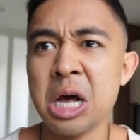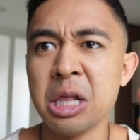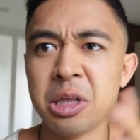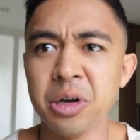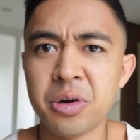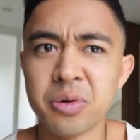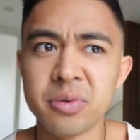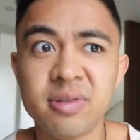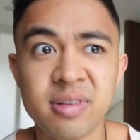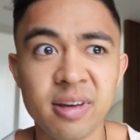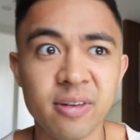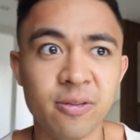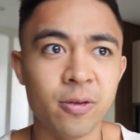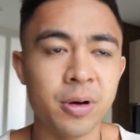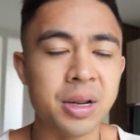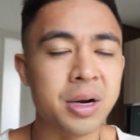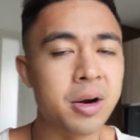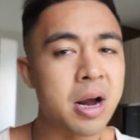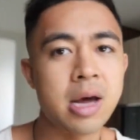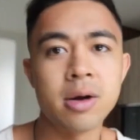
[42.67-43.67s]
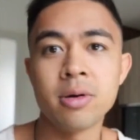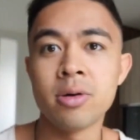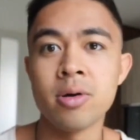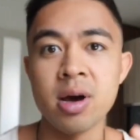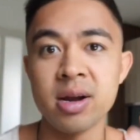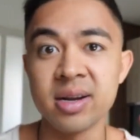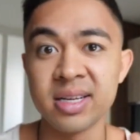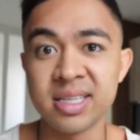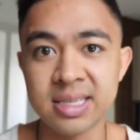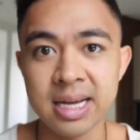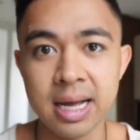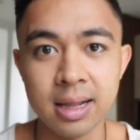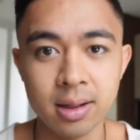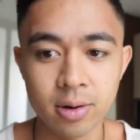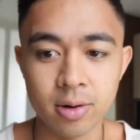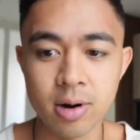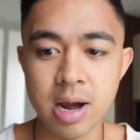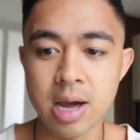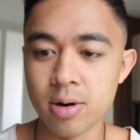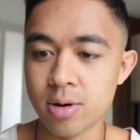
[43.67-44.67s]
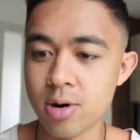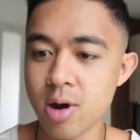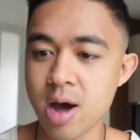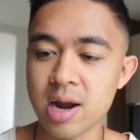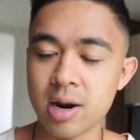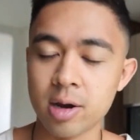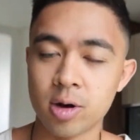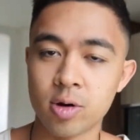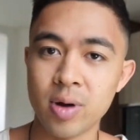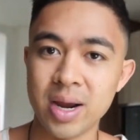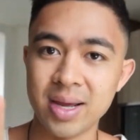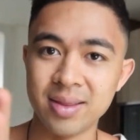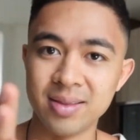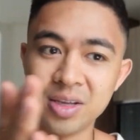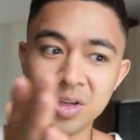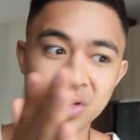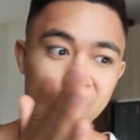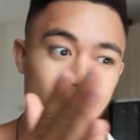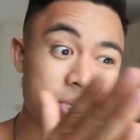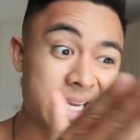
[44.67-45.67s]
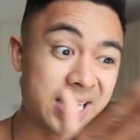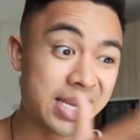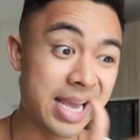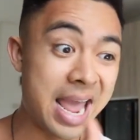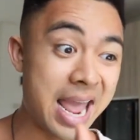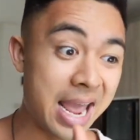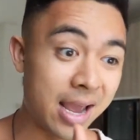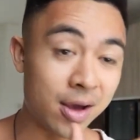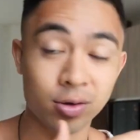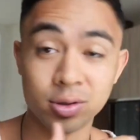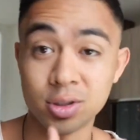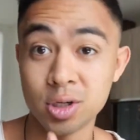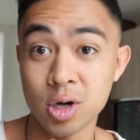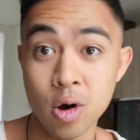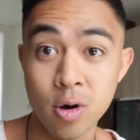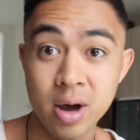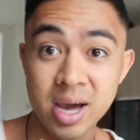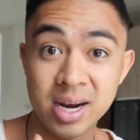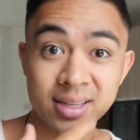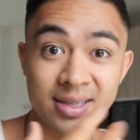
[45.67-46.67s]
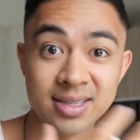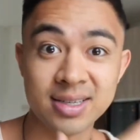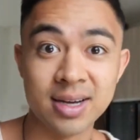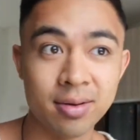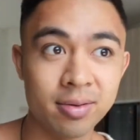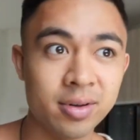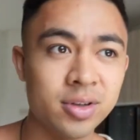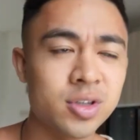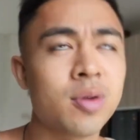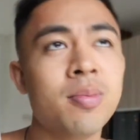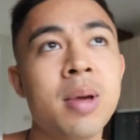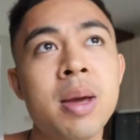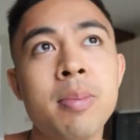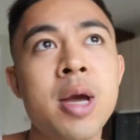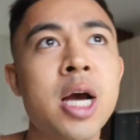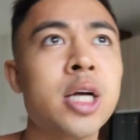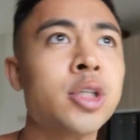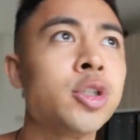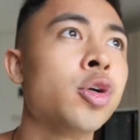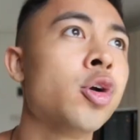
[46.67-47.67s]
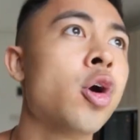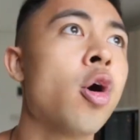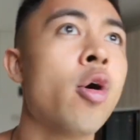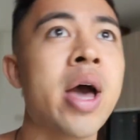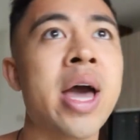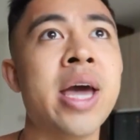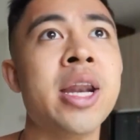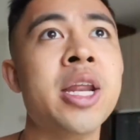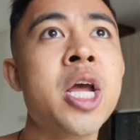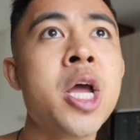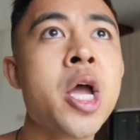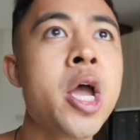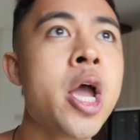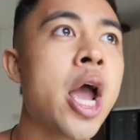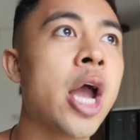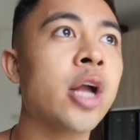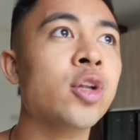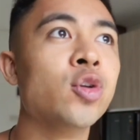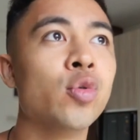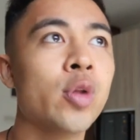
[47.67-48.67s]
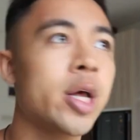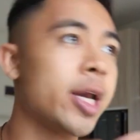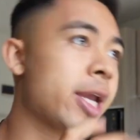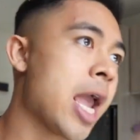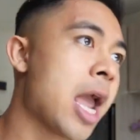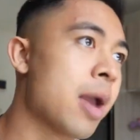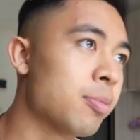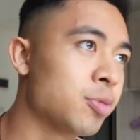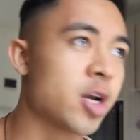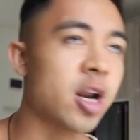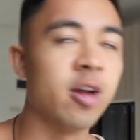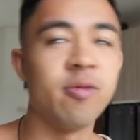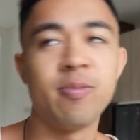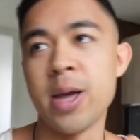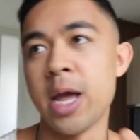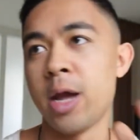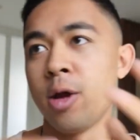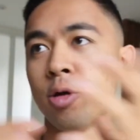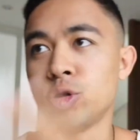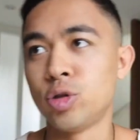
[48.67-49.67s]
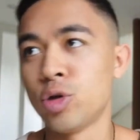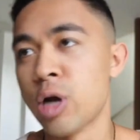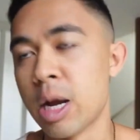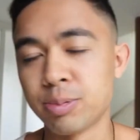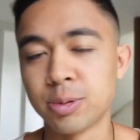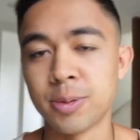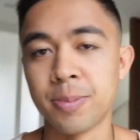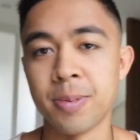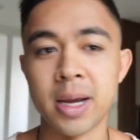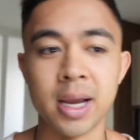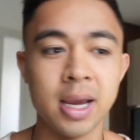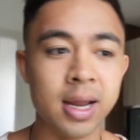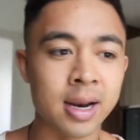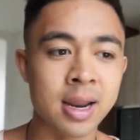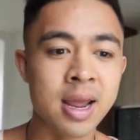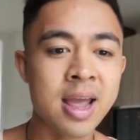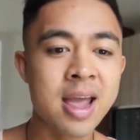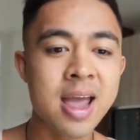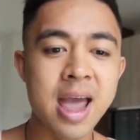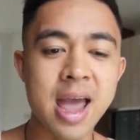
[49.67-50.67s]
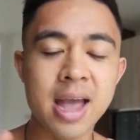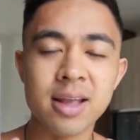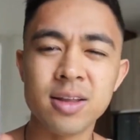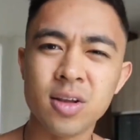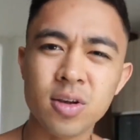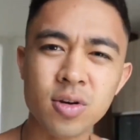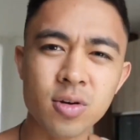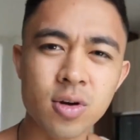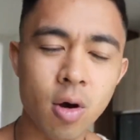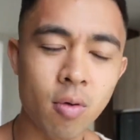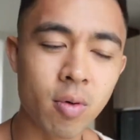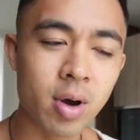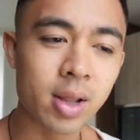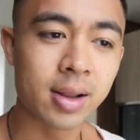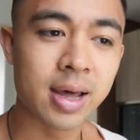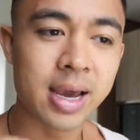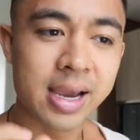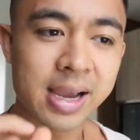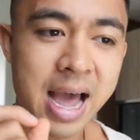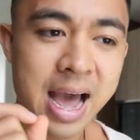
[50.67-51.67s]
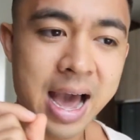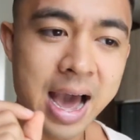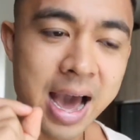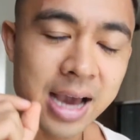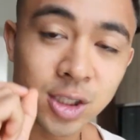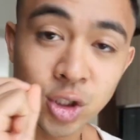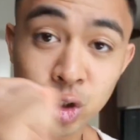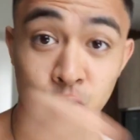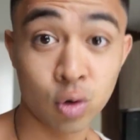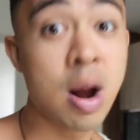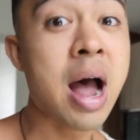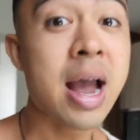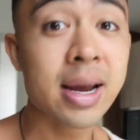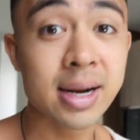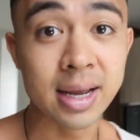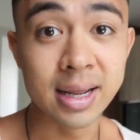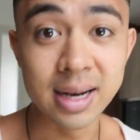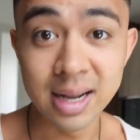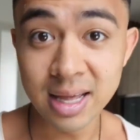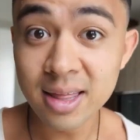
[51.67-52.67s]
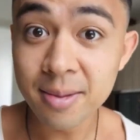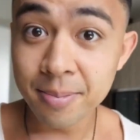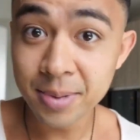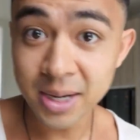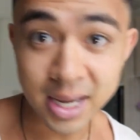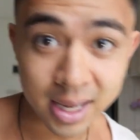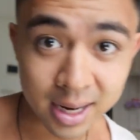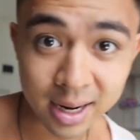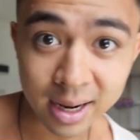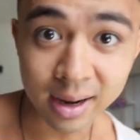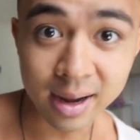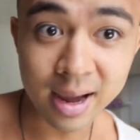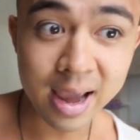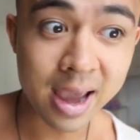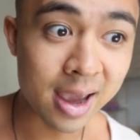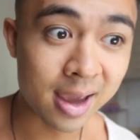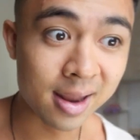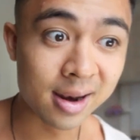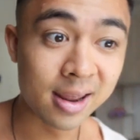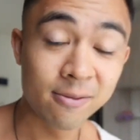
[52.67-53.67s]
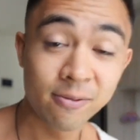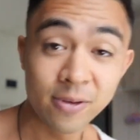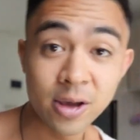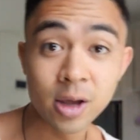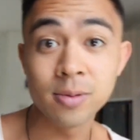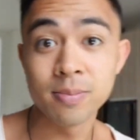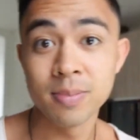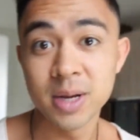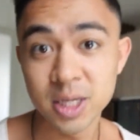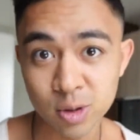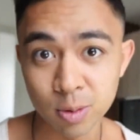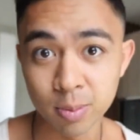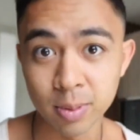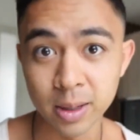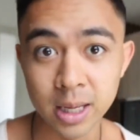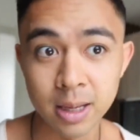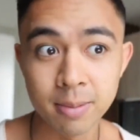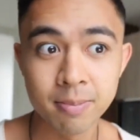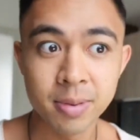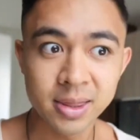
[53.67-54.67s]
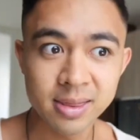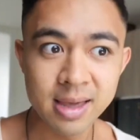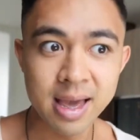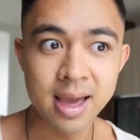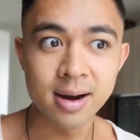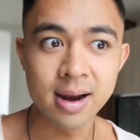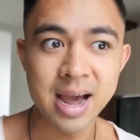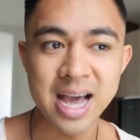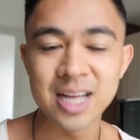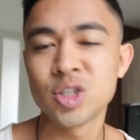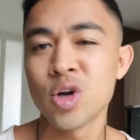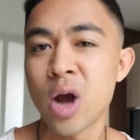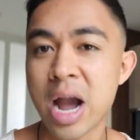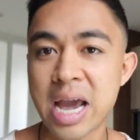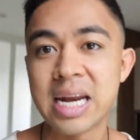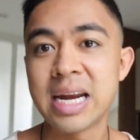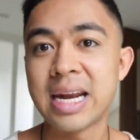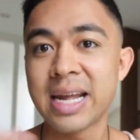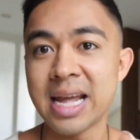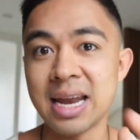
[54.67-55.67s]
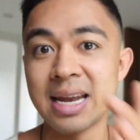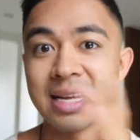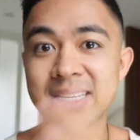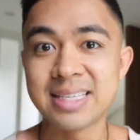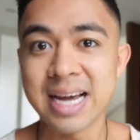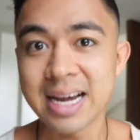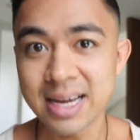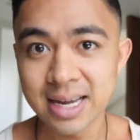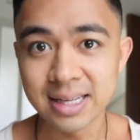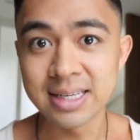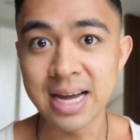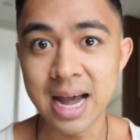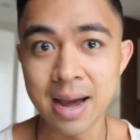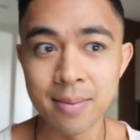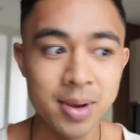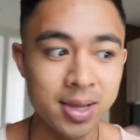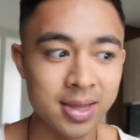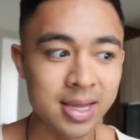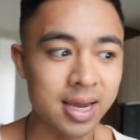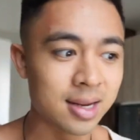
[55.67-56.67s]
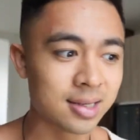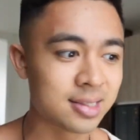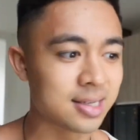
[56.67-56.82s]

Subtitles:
a little different, or I don't know how to sell it, or I don't know how to create the unique angle to go ahead and sell this, or maybe I should go ahead and do like Amazon FBA or dropshipping. And you know what, like I tried it in the beginning and it failed miserably, but then I tried it again a second time and then